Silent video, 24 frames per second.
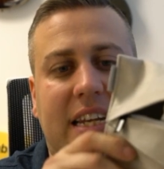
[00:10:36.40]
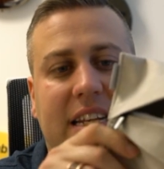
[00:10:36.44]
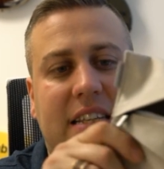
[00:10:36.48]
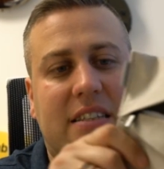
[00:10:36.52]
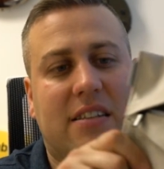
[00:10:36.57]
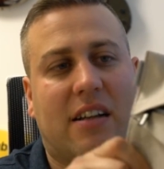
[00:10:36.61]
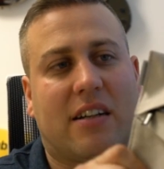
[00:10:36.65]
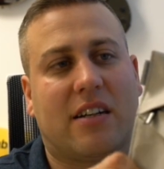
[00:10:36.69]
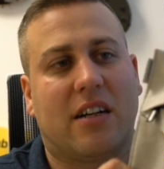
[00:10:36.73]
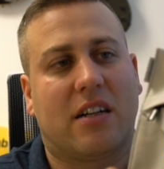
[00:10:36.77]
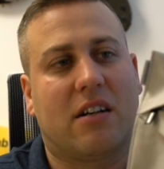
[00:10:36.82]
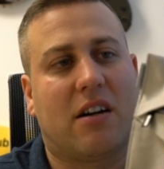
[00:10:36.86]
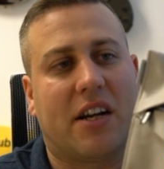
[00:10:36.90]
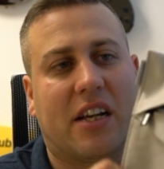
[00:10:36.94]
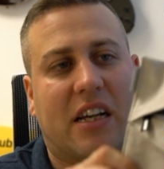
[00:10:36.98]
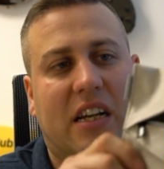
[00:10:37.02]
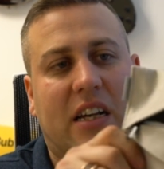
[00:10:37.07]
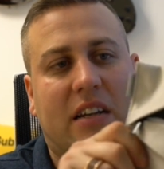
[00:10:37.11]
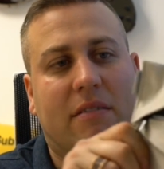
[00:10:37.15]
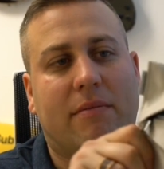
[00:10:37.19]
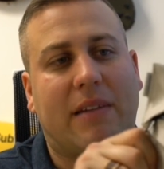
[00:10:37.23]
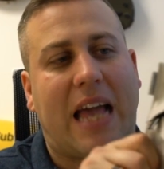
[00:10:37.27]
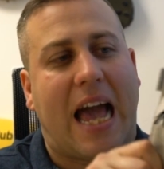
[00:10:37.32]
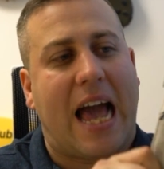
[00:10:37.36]
It's like a kind of
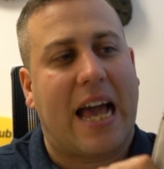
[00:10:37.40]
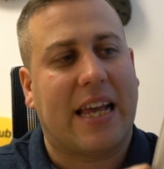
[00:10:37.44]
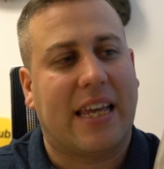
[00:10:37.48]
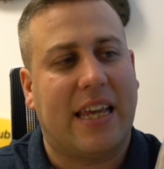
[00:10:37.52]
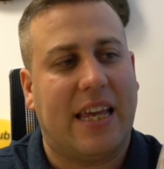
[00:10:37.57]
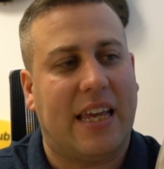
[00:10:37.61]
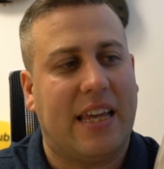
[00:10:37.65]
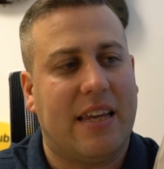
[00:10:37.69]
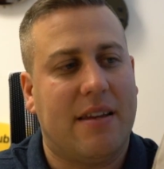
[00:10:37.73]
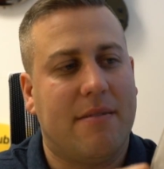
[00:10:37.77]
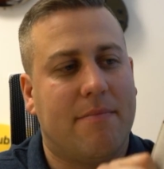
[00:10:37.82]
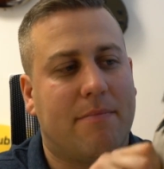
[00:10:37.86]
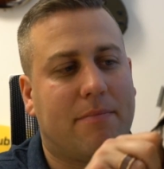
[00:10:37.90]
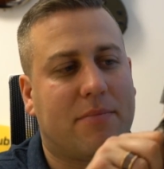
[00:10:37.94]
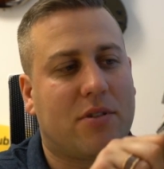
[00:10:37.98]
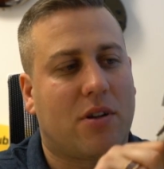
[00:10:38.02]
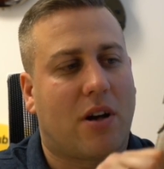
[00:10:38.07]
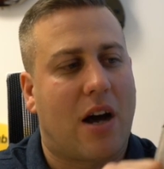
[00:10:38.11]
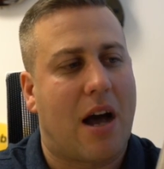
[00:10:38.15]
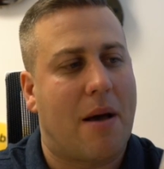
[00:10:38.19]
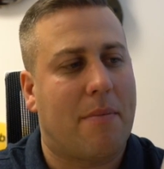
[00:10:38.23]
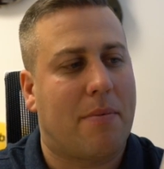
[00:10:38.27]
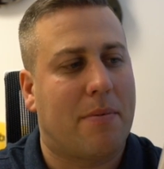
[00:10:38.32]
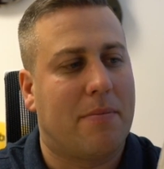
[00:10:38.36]
khaki
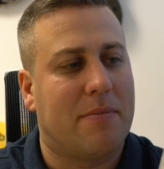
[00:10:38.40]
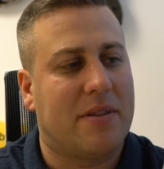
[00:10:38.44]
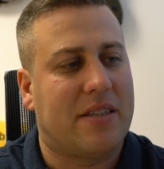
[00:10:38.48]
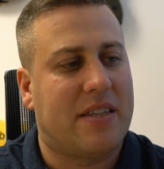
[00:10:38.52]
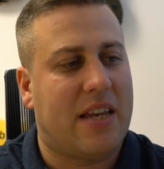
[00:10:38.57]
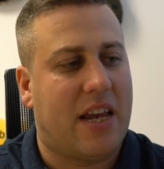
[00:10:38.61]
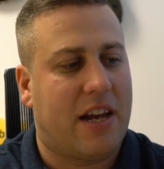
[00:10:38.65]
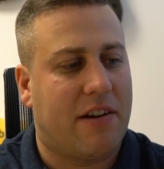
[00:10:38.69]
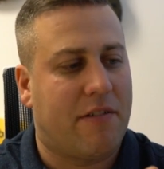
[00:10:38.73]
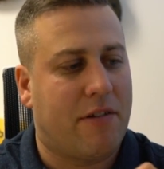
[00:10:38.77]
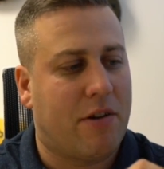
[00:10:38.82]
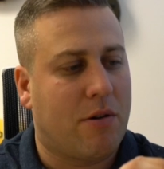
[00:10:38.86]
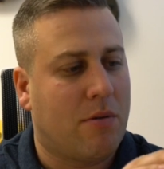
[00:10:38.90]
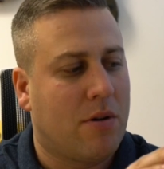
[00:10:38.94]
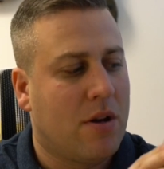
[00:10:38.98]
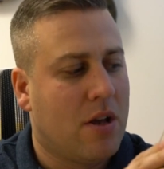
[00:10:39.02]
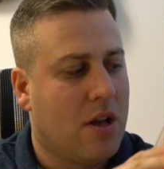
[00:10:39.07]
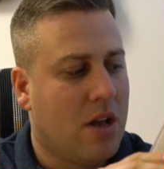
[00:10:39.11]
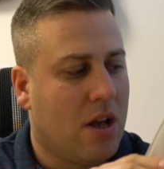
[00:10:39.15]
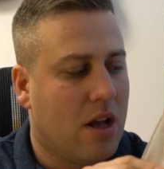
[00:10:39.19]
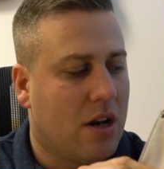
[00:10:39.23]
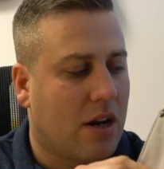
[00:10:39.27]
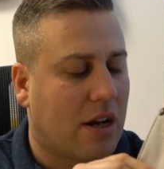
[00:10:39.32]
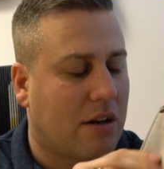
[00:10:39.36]
type material,
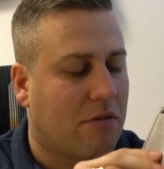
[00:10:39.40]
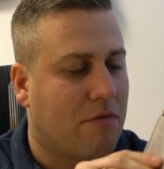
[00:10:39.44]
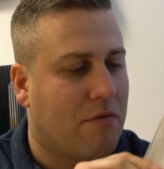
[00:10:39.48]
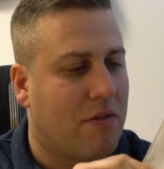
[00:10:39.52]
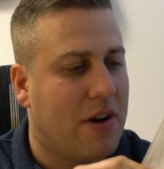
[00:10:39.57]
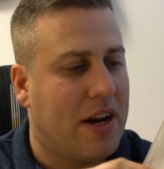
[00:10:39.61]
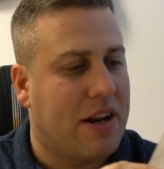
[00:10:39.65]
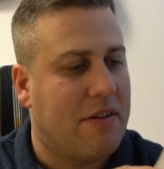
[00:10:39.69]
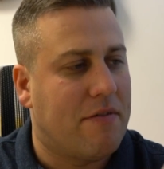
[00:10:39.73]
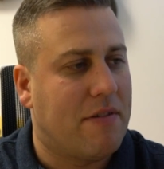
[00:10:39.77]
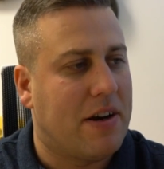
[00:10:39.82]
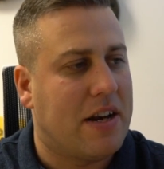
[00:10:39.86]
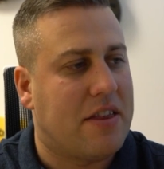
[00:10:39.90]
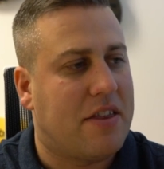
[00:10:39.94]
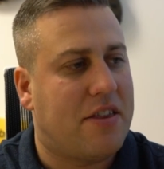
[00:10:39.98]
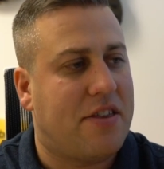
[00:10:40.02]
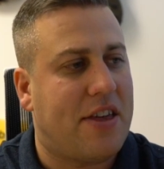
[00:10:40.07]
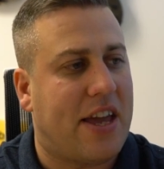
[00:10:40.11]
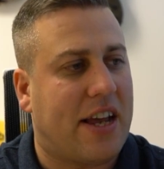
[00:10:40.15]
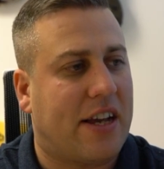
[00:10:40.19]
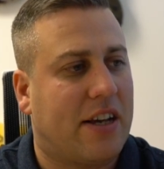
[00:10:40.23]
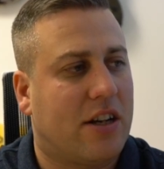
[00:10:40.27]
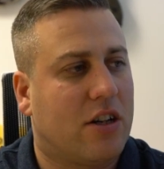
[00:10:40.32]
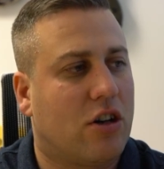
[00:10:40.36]
like a really, really
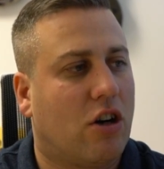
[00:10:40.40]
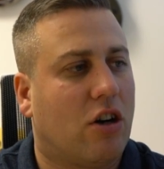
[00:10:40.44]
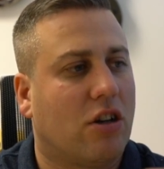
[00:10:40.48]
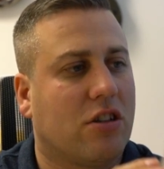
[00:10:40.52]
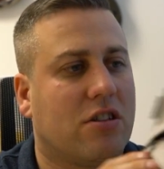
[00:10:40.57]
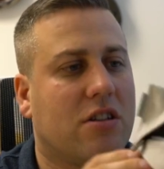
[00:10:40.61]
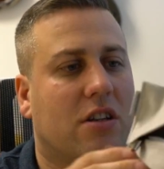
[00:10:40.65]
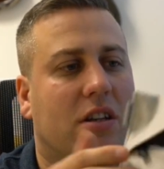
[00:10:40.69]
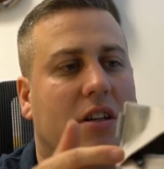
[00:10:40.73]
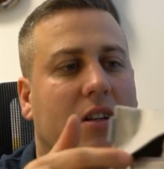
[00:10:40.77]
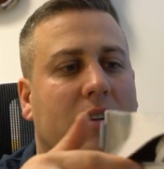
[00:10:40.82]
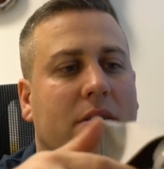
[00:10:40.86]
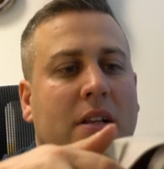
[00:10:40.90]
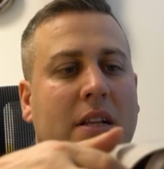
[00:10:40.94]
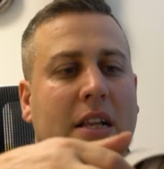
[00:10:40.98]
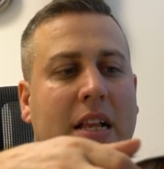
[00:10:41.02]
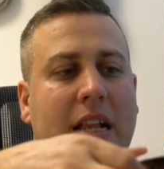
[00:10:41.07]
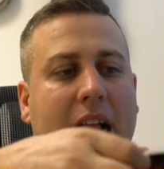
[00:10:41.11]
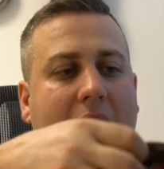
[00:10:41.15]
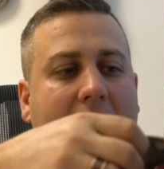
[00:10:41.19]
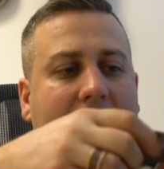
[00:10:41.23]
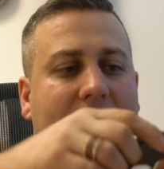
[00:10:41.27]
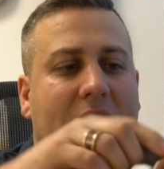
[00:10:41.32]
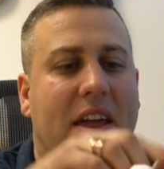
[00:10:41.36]
thick cotton.
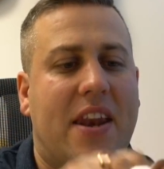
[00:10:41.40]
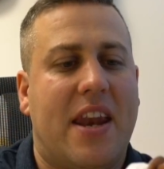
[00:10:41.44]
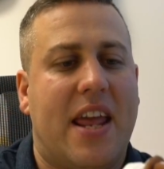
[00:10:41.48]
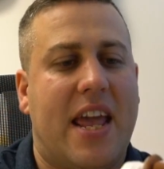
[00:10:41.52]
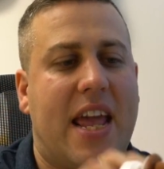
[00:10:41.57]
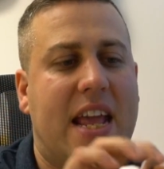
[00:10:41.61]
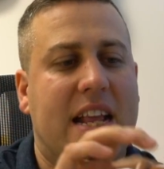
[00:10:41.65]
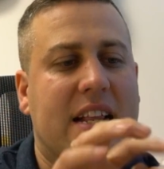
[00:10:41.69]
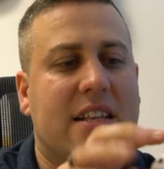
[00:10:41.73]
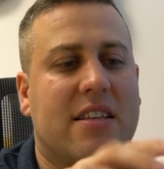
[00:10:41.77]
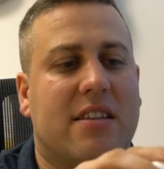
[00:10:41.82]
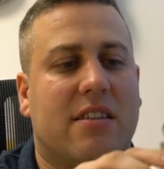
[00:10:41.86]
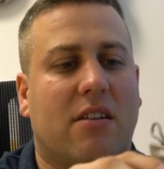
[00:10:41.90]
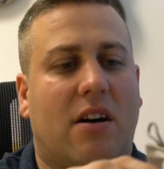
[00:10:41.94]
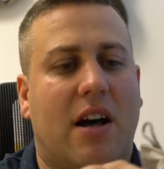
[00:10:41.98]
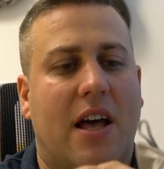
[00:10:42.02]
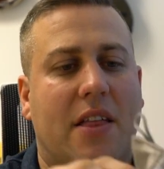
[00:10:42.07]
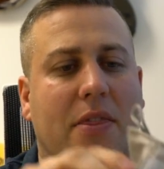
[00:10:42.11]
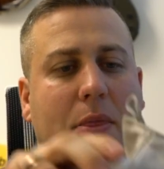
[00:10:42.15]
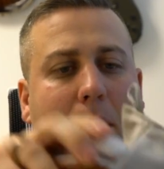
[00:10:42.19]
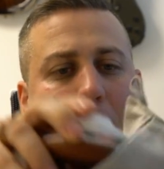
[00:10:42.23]
And then inside the